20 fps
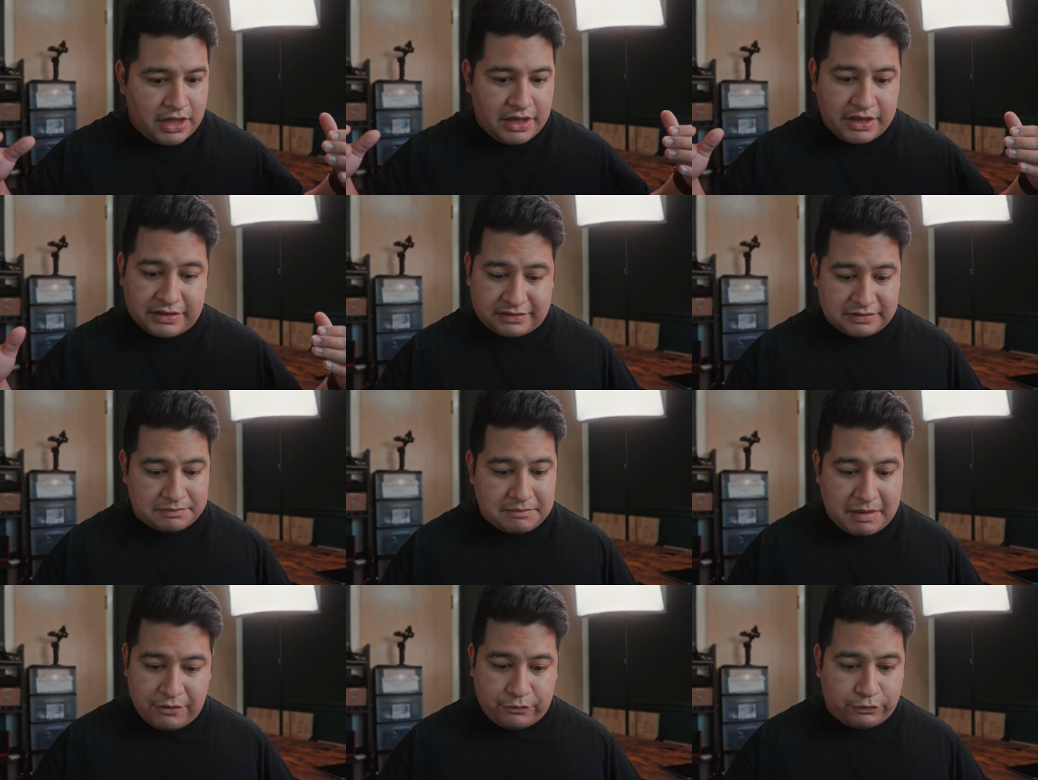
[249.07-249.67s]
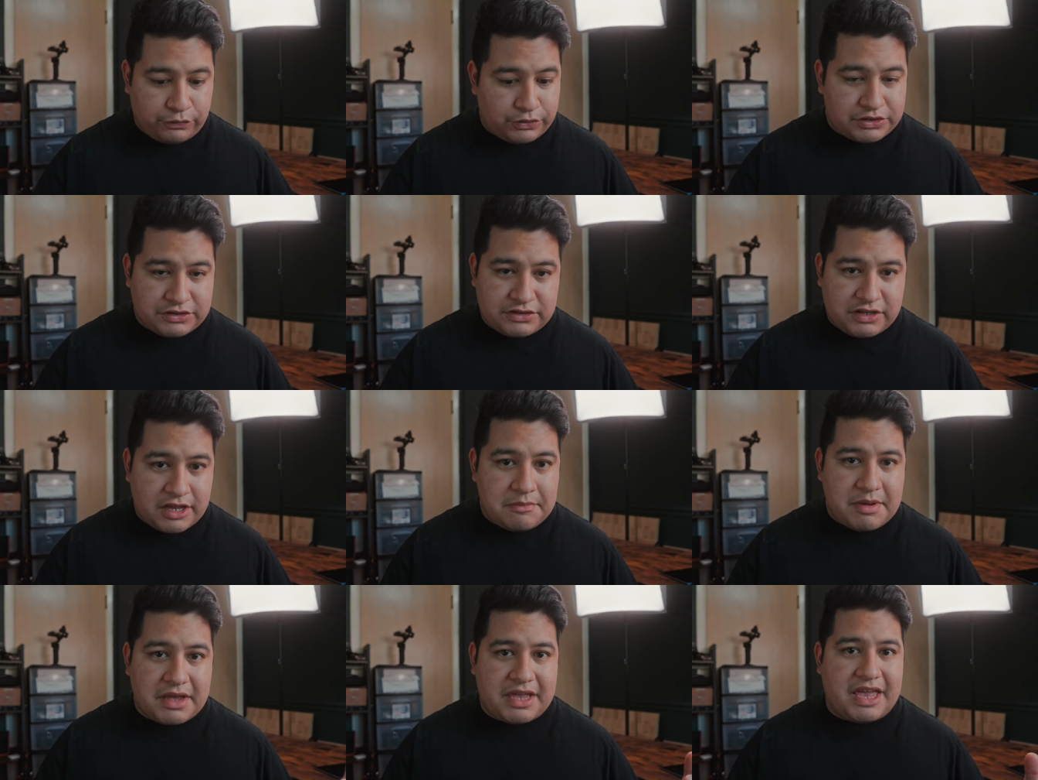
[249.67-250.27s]
It's my first
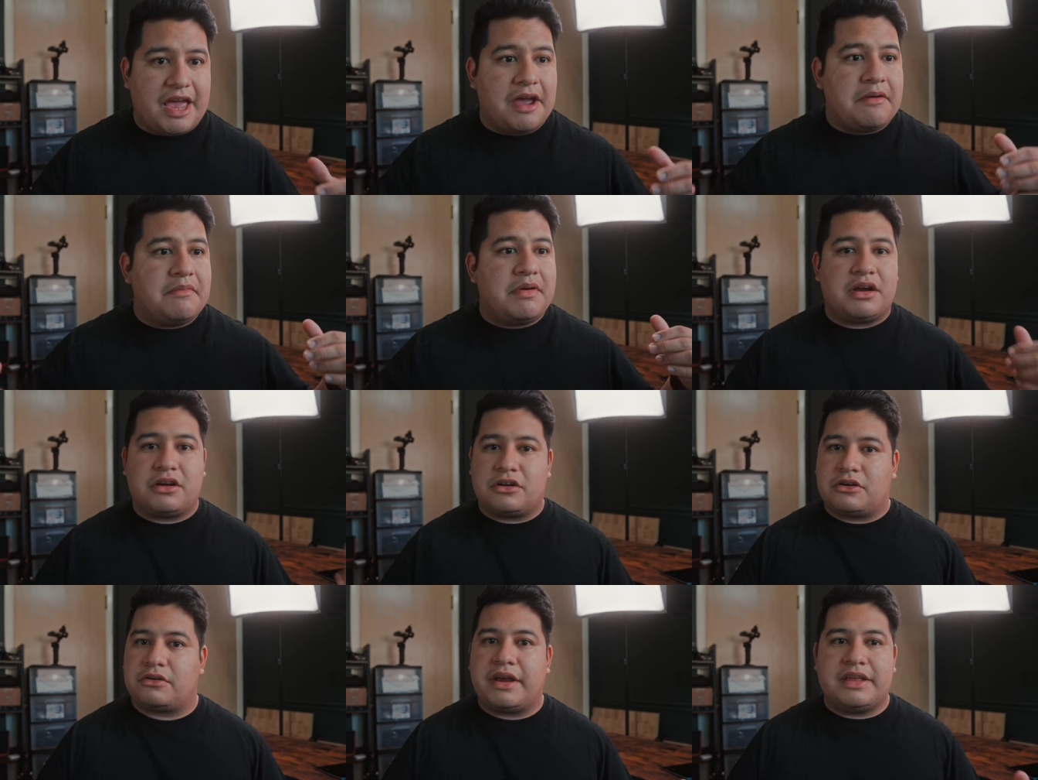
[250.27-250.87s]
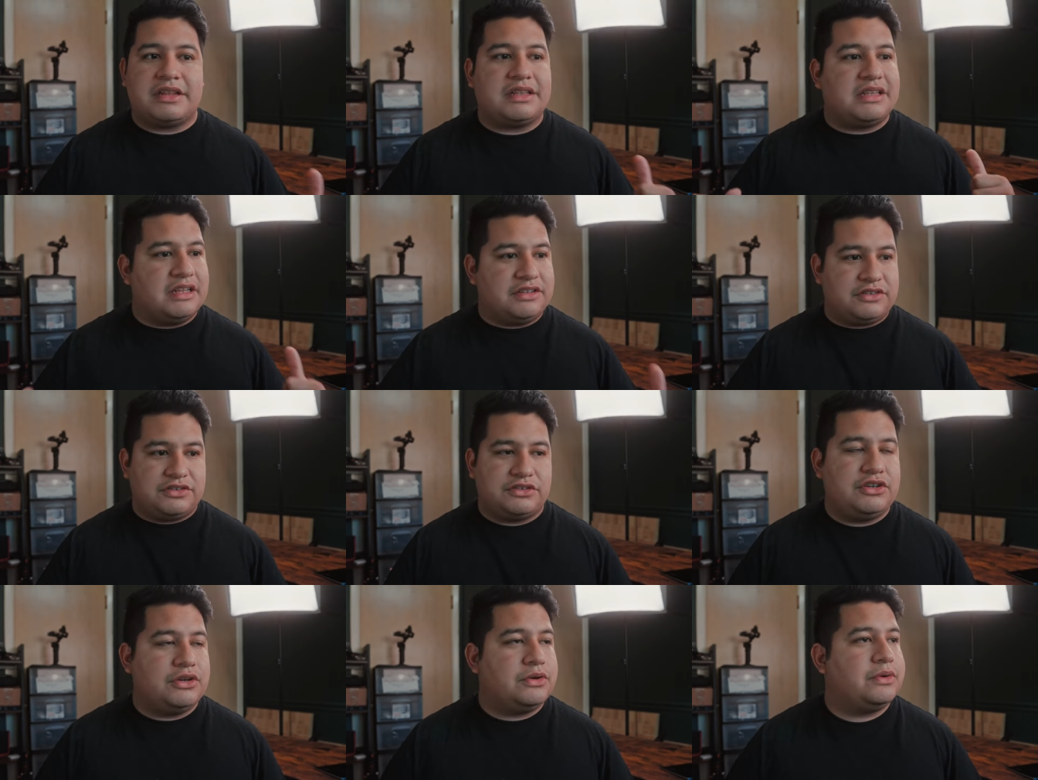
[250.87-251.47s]
cinema camera, great,
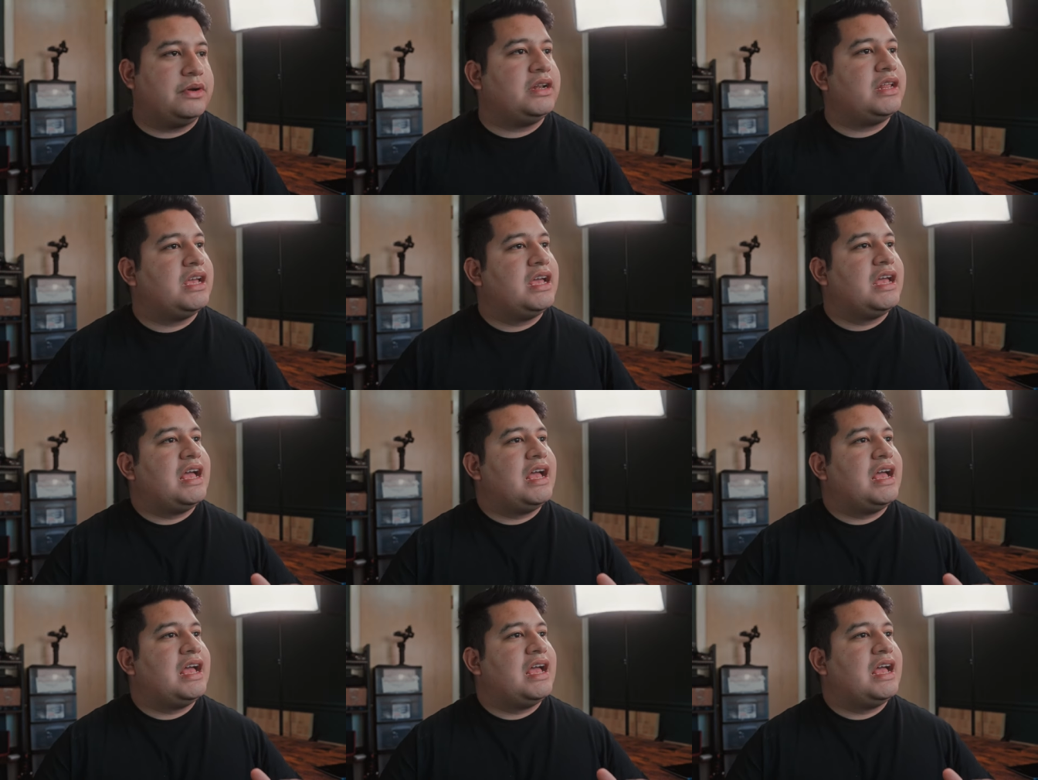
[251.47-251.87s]
let's do it